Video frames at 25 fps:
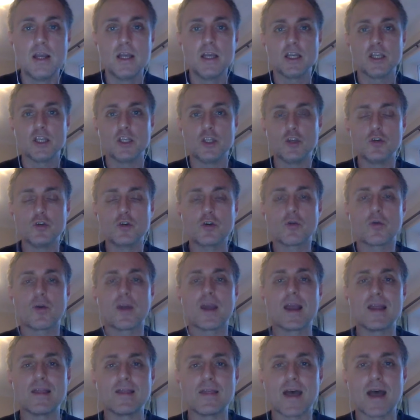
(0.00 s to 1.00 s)
You
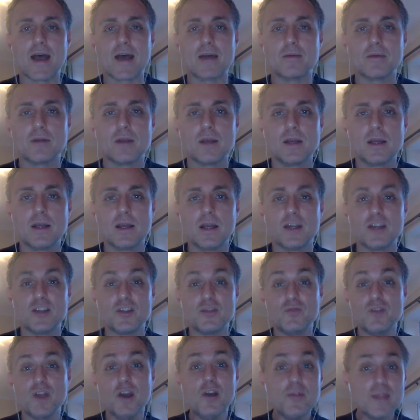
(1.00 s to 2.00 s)
create that. And
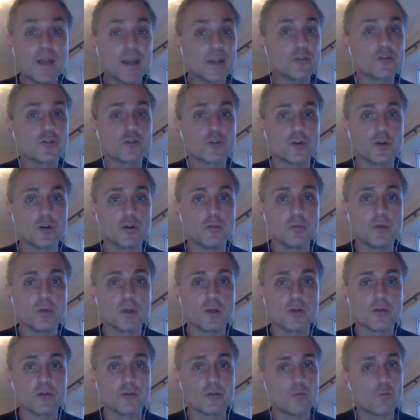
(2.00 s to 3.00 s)
you know that's true
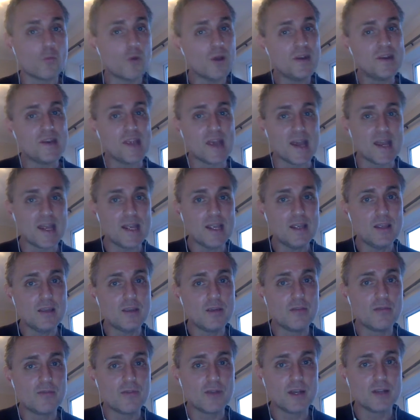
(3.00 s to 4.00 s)
because on one day
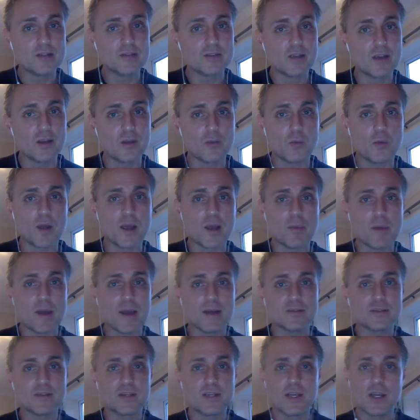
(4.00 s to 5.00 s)
you feel a certain way
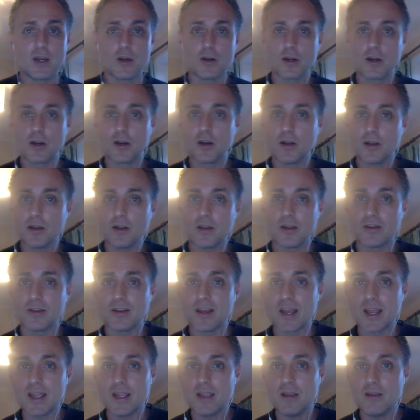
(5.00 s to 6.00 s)
about it, and on another
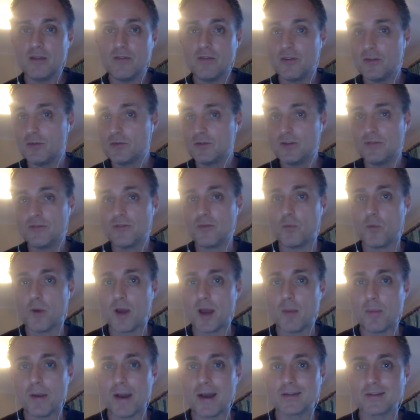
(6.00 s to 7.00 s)
day you feel a different way
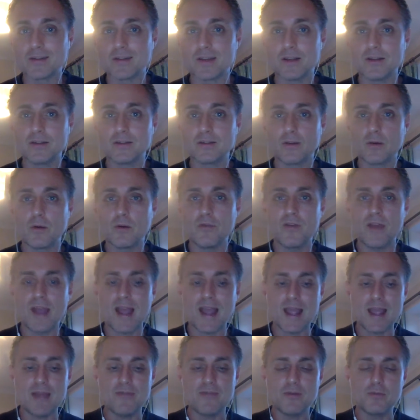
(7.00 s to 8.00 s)
about it. So if
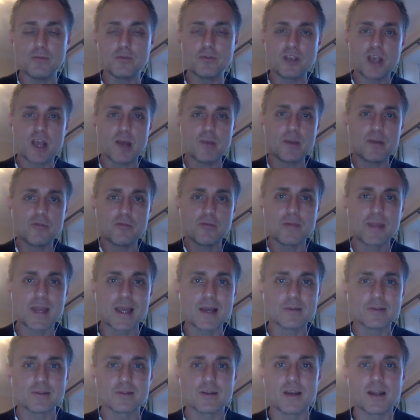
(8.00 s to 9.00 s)
it was coming from the
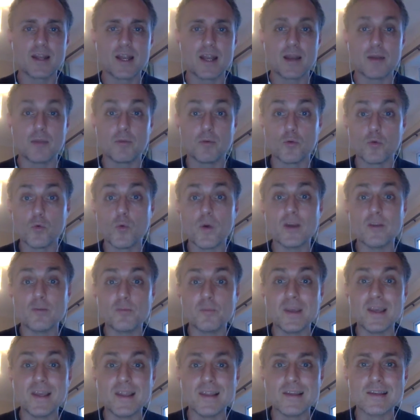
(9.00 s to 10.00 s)
outside in, it would always
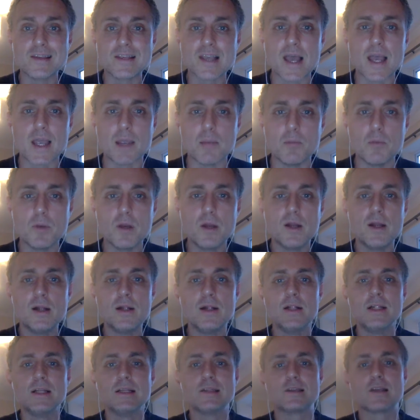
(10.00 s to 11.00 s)
be the same.
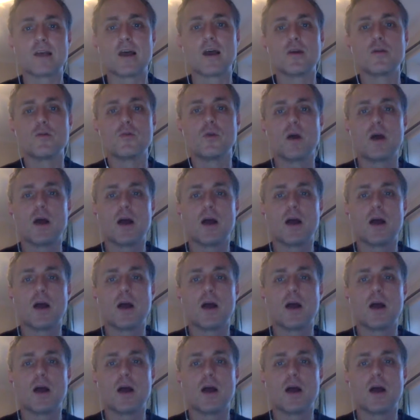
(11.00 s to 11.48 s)
So